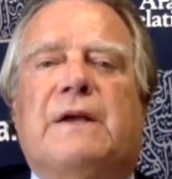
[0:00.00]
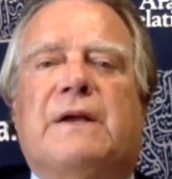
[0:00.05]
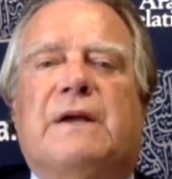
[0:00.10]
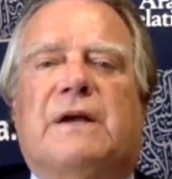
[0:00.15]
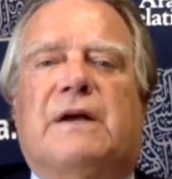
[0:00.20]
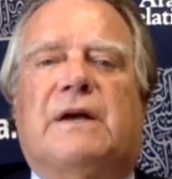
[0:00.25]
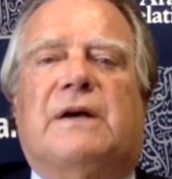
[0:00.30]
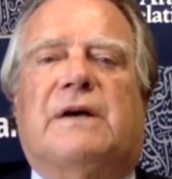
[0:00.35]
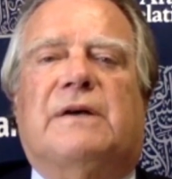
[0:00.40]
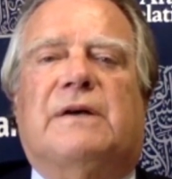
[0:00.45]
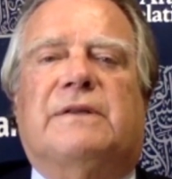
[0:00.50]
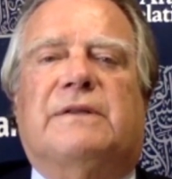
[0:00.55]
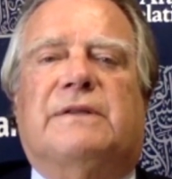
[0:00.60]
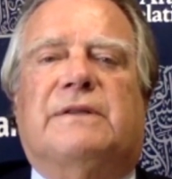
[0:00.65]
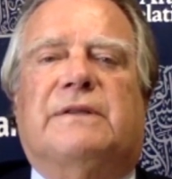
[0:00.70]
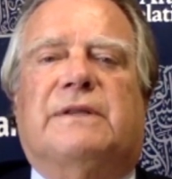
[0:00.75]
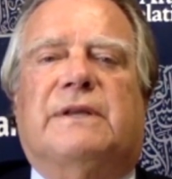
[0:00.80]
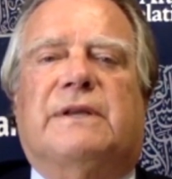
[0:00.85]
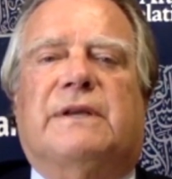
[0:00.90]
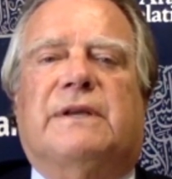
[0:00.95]

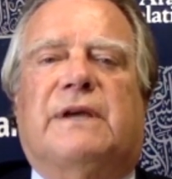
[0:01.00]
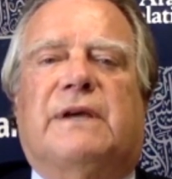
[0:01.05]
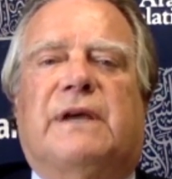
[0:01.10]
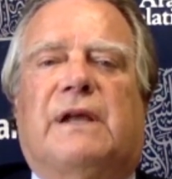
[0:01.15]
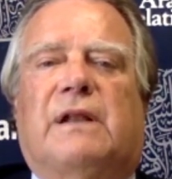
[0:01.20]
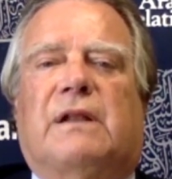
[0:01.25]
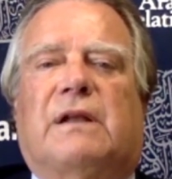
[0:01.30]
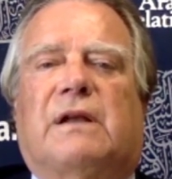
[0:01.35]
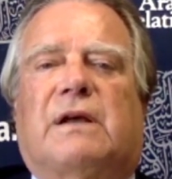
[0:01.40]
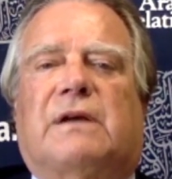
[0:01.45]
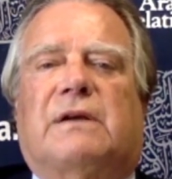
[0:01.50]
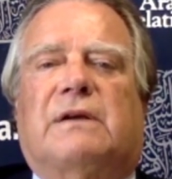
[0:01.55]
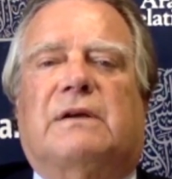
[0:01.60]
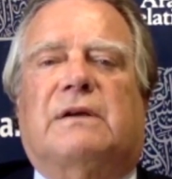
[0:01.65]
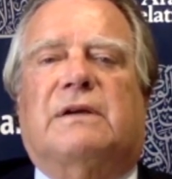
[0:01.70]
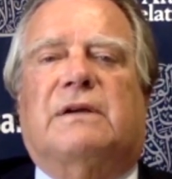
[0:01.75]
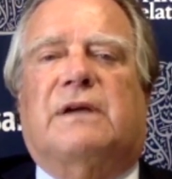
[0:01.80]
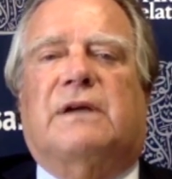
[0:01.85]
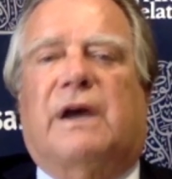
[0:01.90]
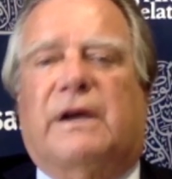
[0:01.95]
the
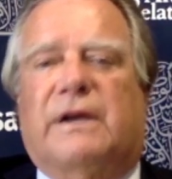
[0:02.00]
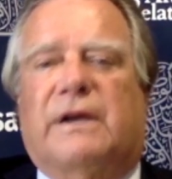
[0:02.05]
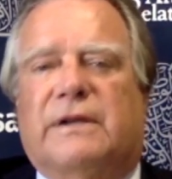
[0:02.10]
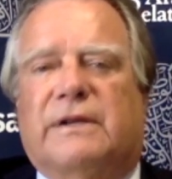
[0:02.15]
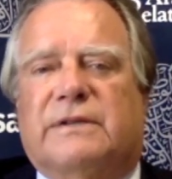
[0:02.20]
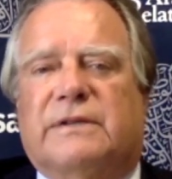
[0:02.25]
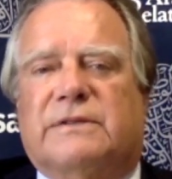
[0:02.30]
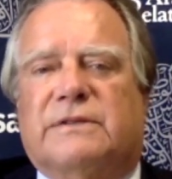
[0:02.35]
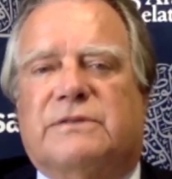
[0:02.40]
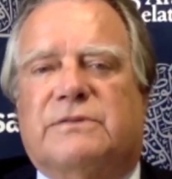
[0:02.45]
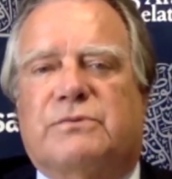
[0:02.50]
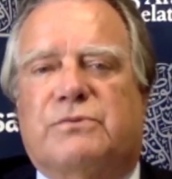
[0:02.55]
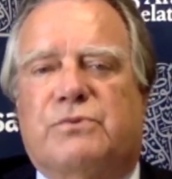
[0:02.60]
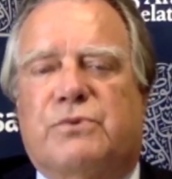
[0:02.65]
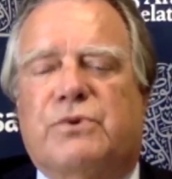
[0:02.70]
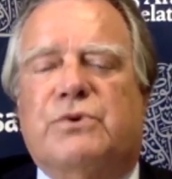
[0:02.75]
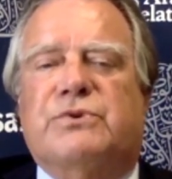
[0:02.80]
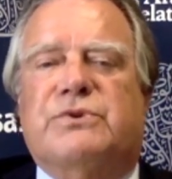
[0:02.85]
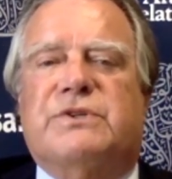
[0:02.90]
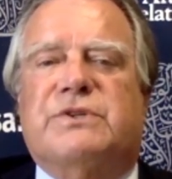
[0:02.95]
Al-Qaeda's
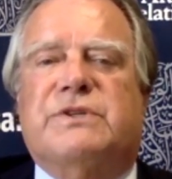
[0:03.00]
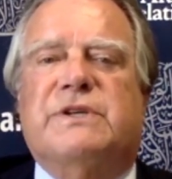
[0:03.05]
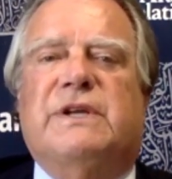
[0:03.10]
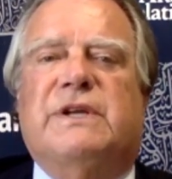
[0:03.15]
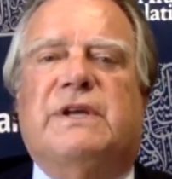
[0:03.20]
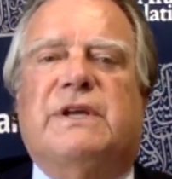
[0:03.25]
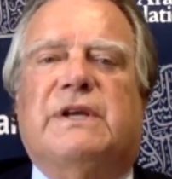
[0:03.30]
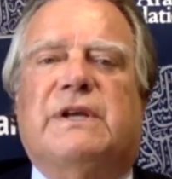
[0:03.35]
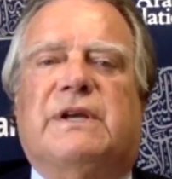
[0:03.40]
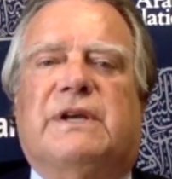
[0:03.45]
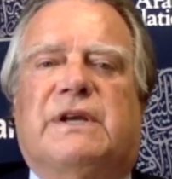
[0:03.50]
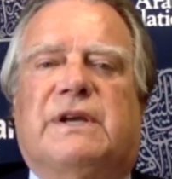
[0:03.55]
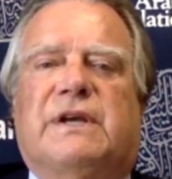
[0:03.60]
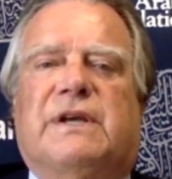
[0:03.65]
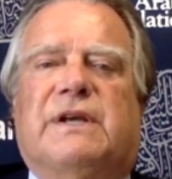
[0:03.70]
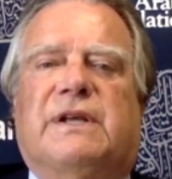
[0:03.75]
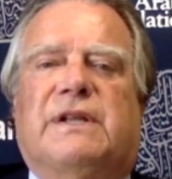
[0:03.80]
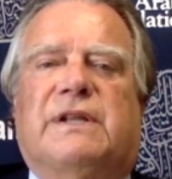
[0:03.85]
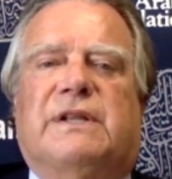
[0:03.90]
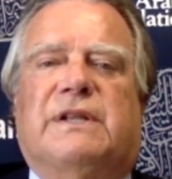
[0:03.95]
roots,
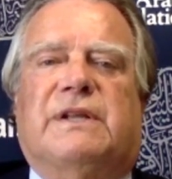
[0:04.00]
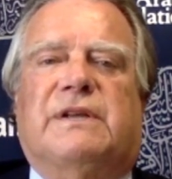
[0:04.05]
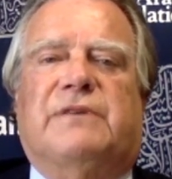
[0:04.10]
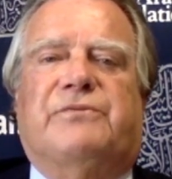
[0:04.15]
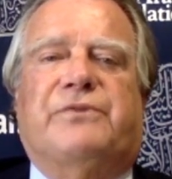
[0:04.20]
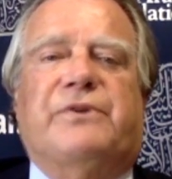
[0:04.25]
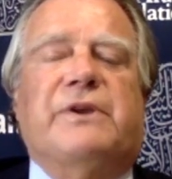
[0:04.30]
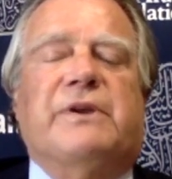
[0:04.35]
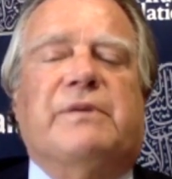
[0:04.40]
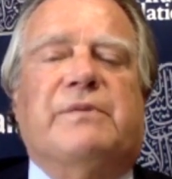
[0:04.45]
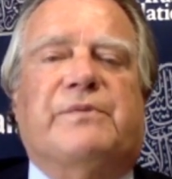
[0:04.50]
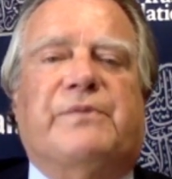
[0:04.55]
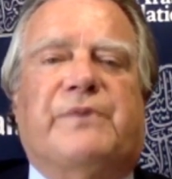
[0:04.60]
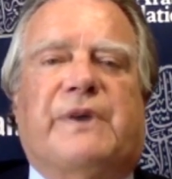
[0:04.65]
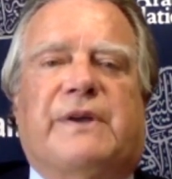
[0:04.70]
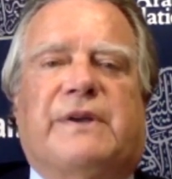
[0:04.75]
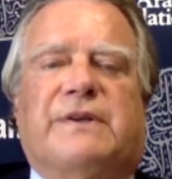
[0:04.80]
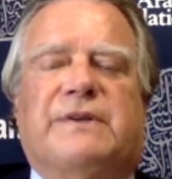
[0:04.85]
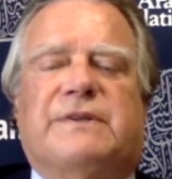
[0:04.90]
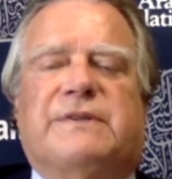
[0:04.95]
and the freedom
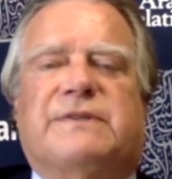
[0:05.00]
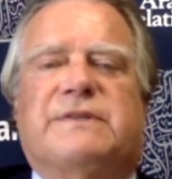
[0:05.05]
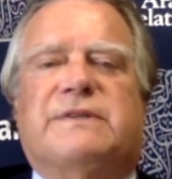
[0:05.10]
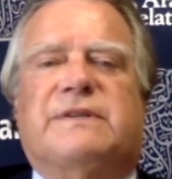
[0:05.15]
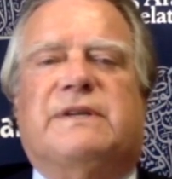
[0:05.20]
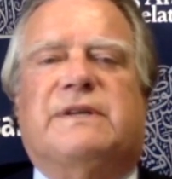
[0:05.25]
fighters